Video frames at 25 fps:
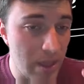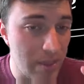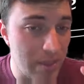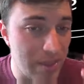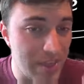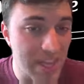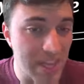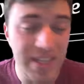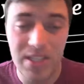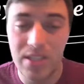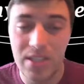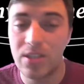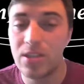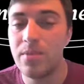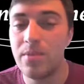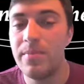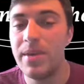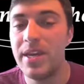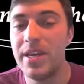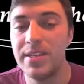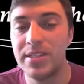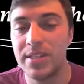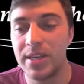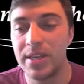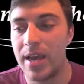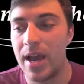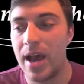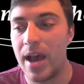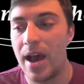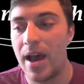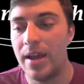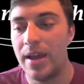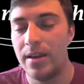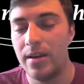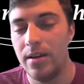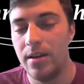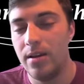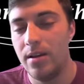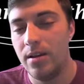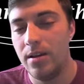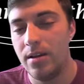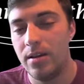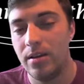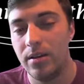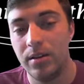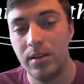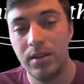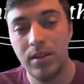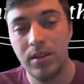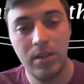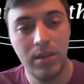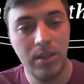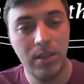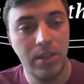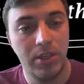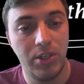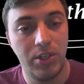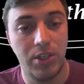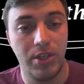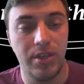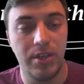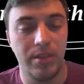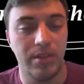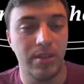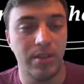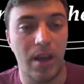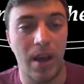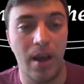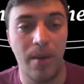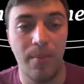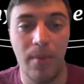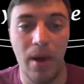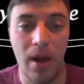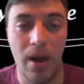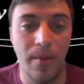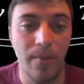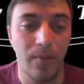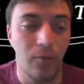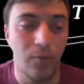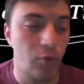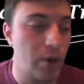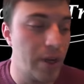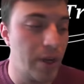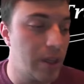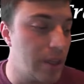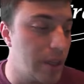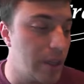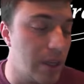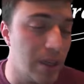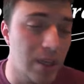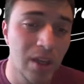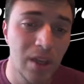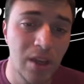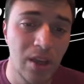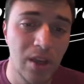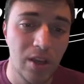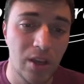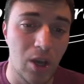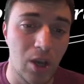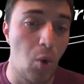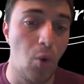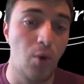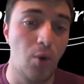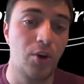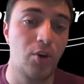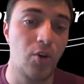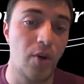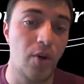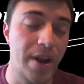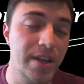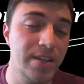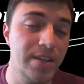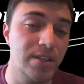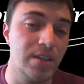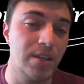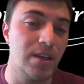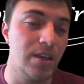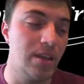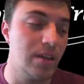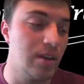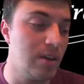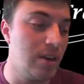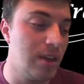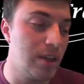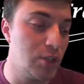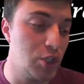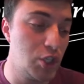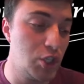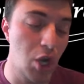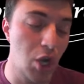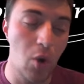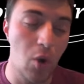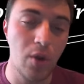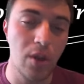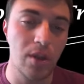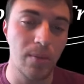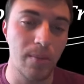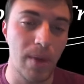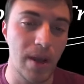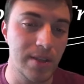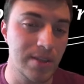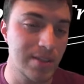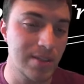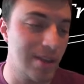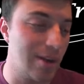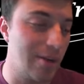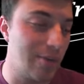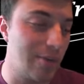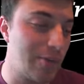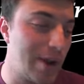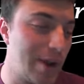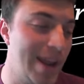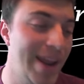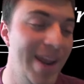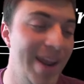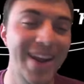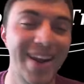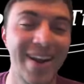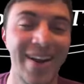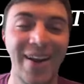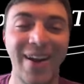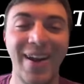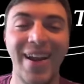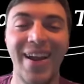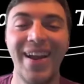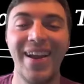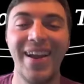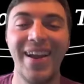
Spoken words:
this to me is a guy. Geez, I'm really going crazy and choking myself right here